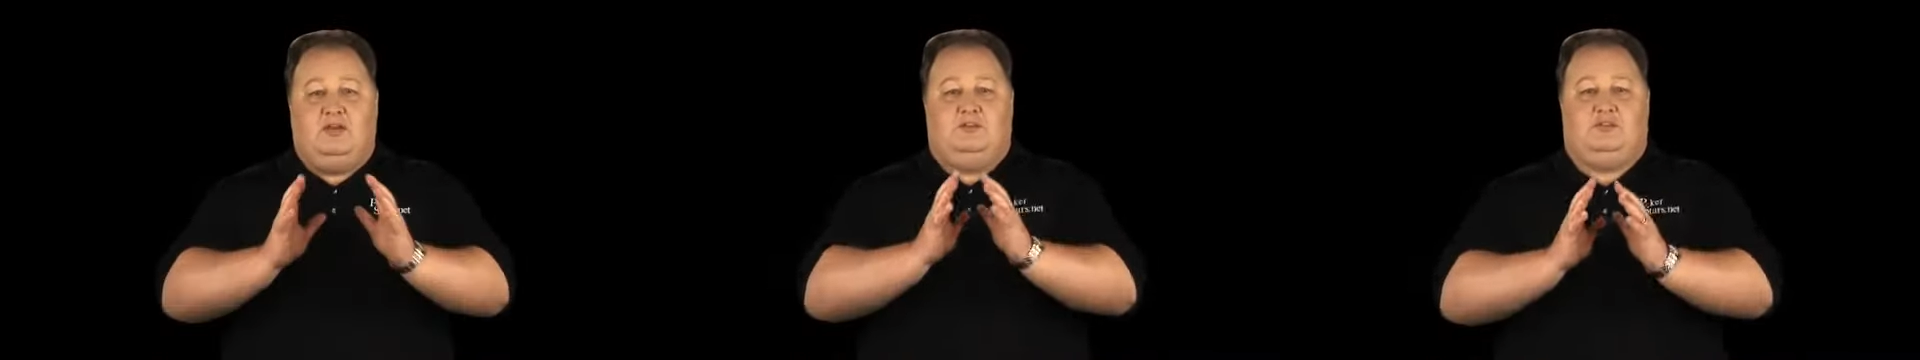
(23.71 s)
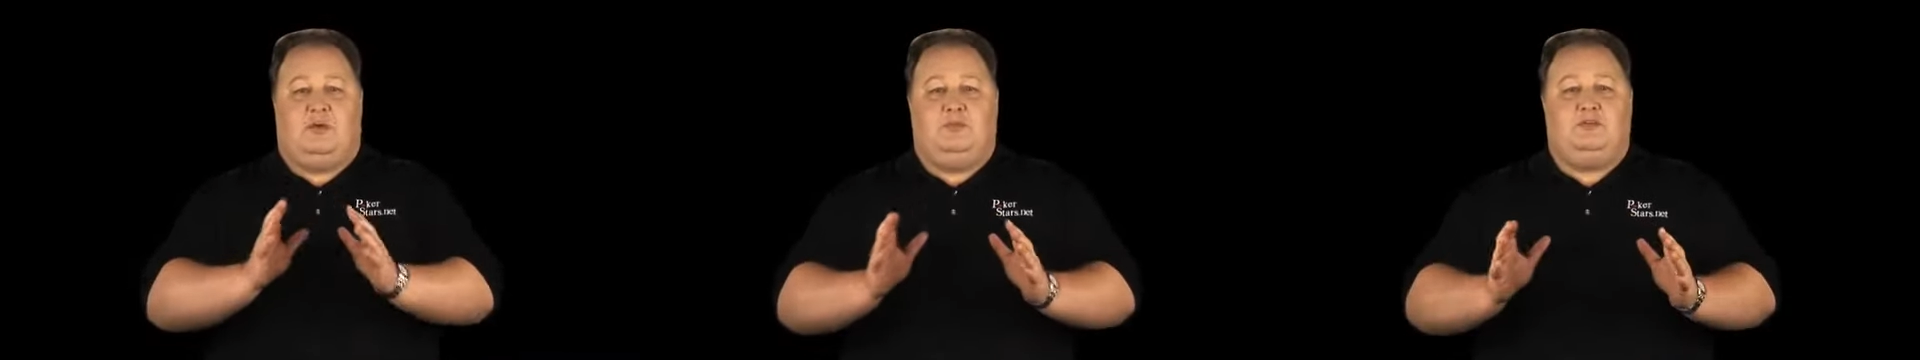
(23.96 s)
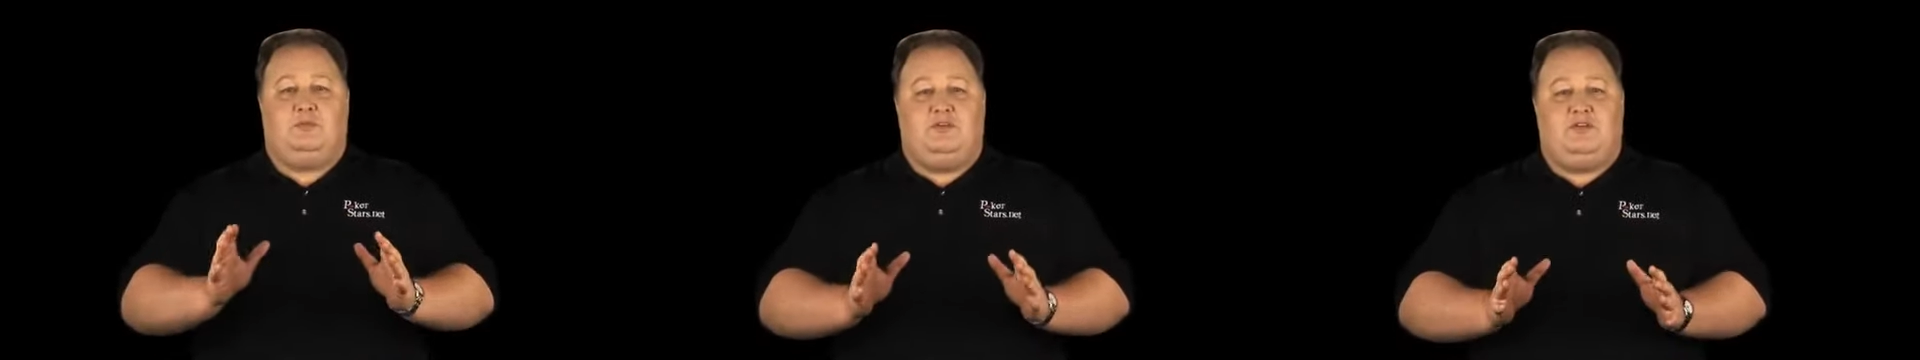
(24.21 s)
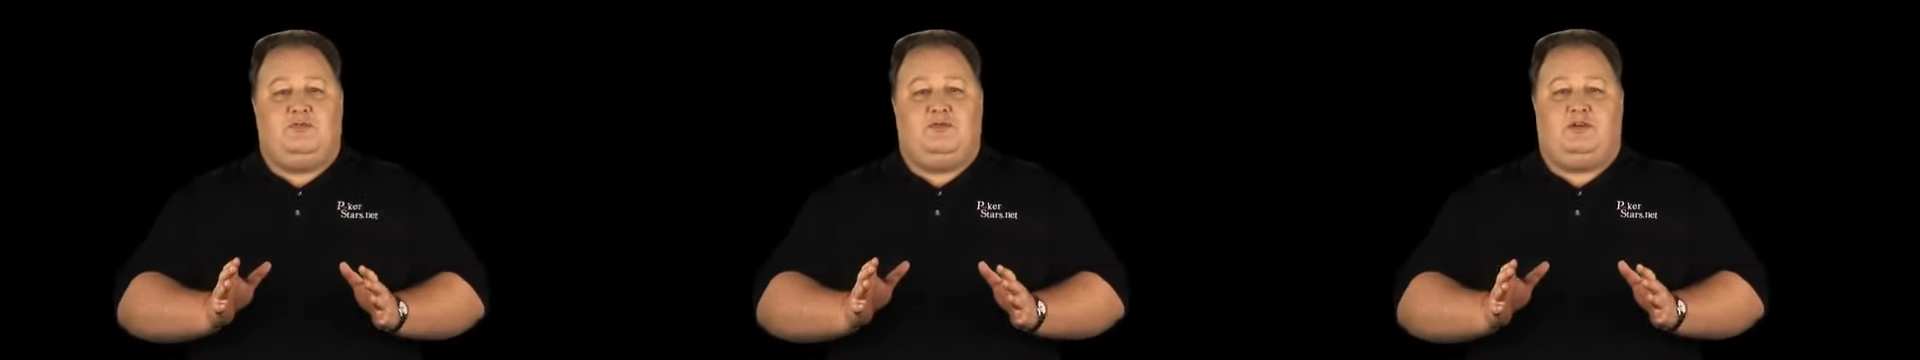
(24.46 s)
Some
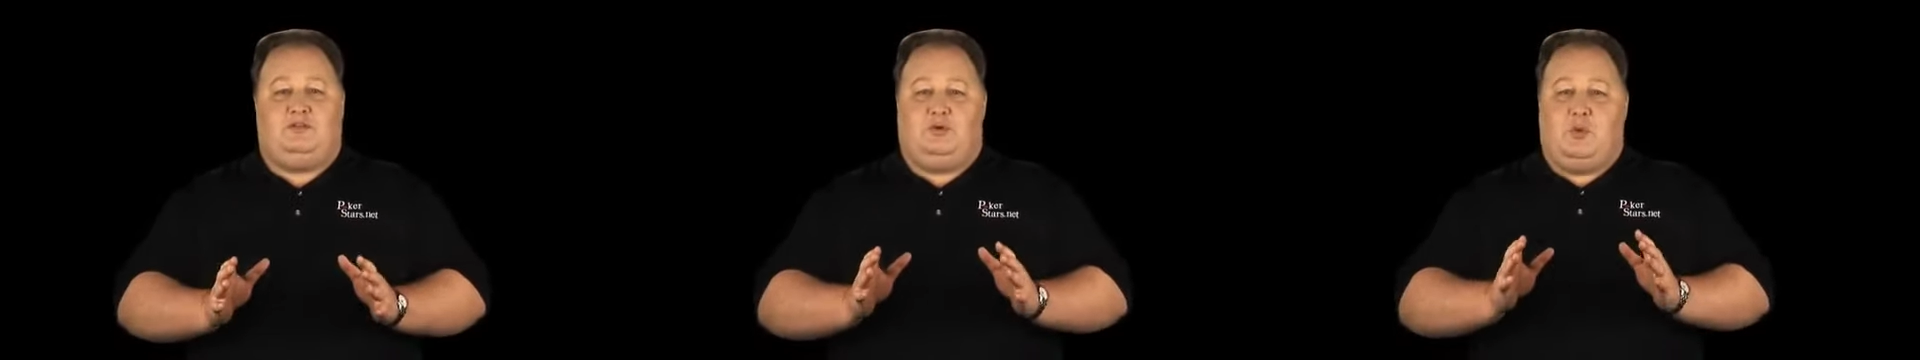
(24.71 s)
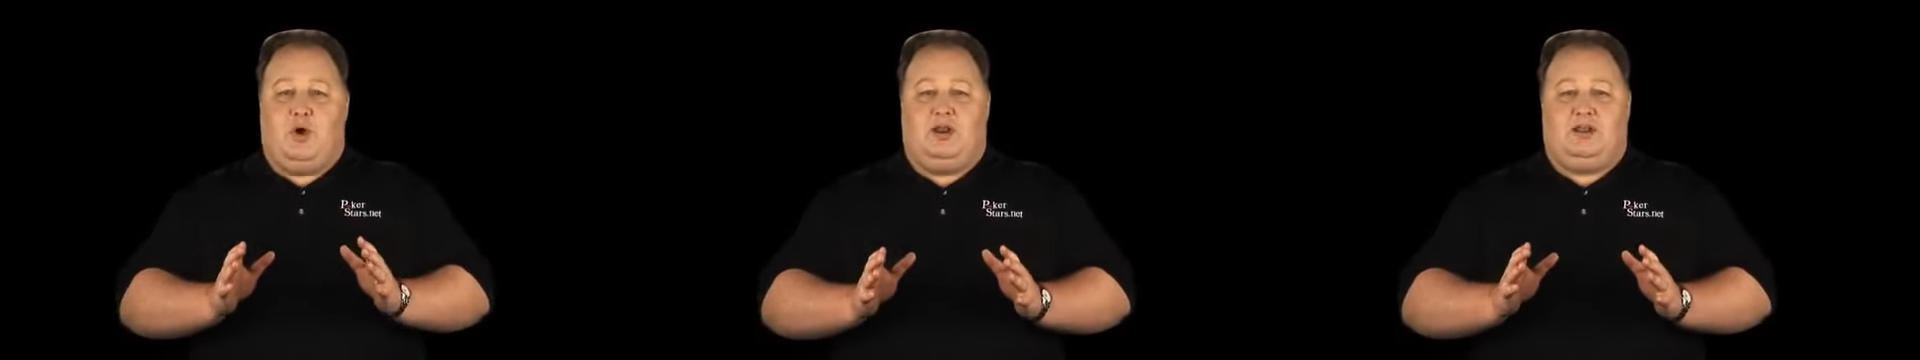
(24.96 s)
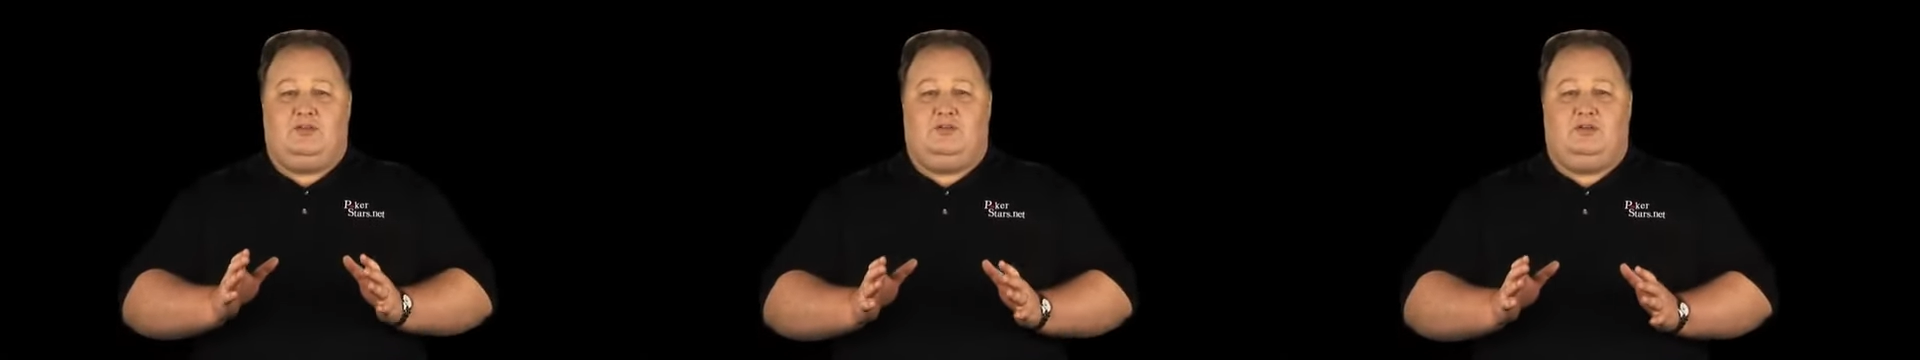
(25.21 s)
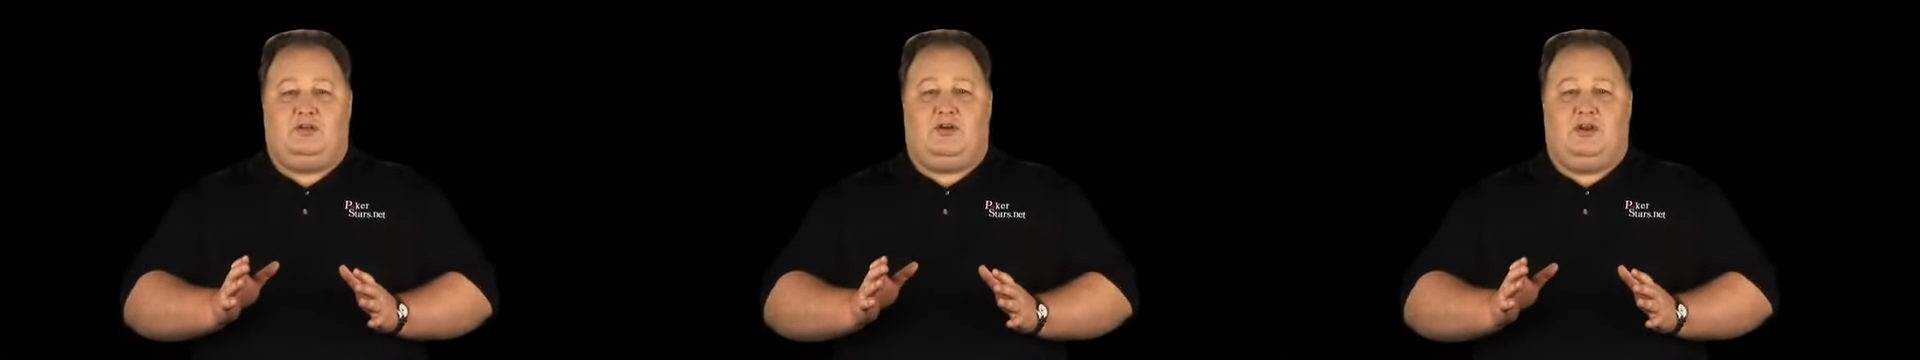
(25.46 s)
specifics we want to
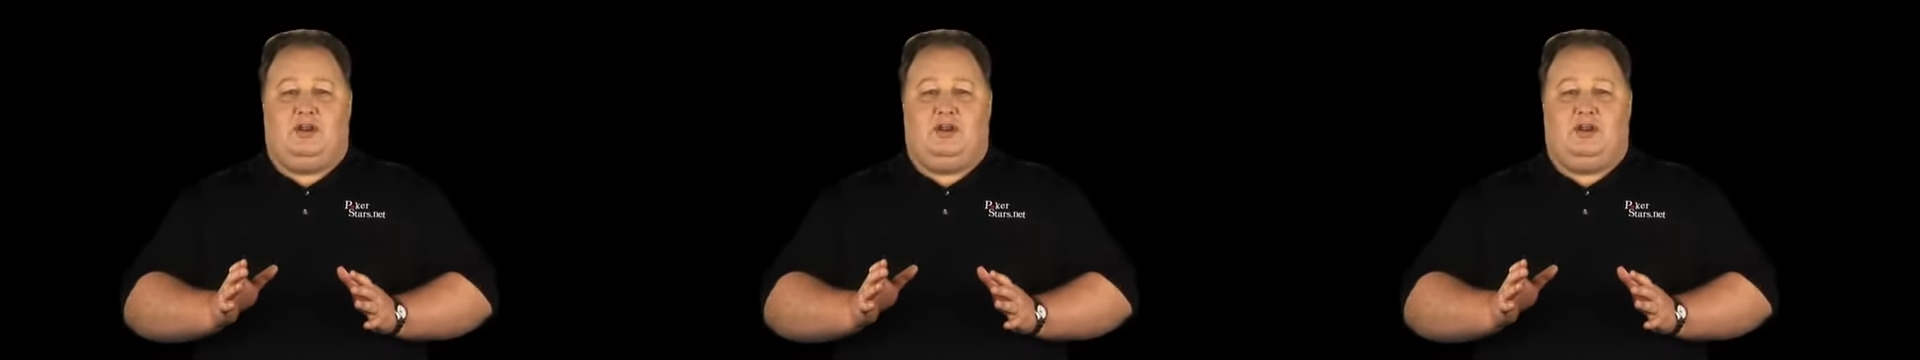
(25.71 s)
consider